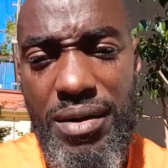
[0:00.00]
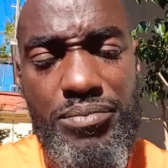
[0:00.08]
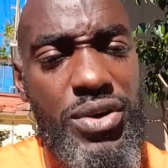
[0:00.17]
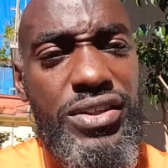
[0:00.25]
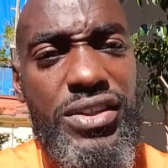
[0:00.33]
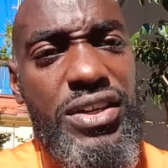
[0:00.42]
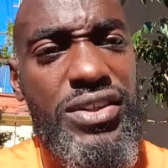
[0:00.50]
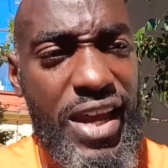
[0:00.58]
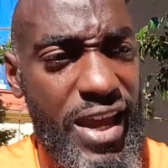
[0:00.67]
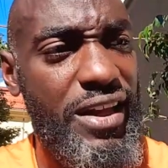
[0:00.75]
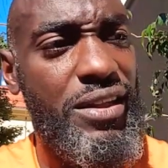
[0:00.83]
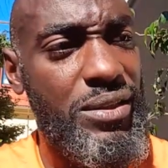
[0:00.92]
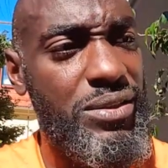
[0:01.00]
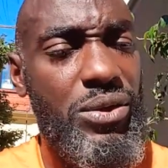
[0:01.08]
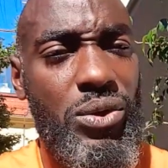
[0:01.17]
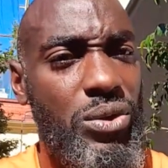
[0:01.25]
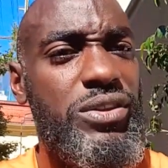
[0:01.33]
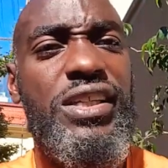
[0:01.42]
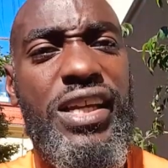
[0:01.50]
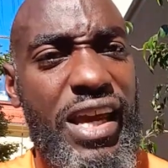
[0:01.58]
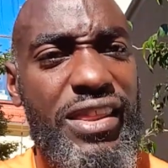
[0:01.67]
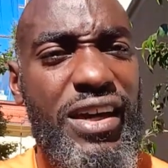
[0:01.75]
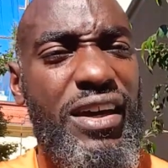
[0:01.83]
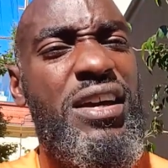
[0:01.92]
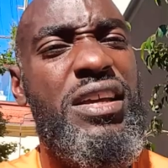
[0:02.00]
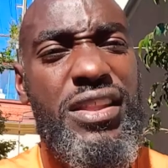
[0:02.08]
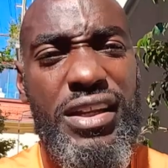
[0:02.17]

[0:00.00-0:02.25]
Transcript: prisoners are held all together.